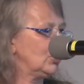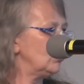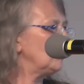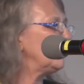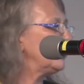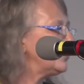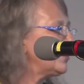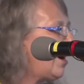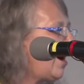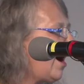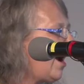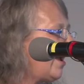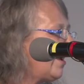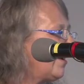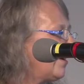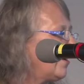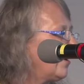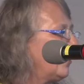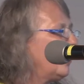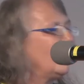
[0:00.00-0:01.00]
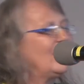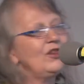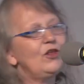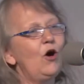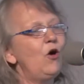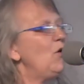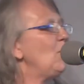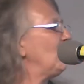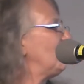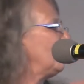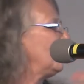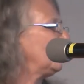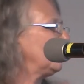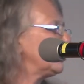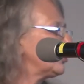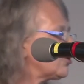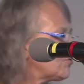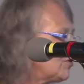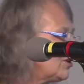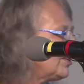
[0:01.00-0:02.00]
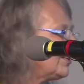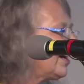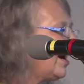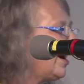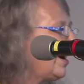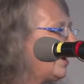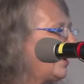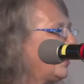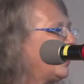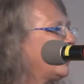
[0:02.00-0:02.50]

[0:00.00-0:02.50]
you would die. The whole village would die.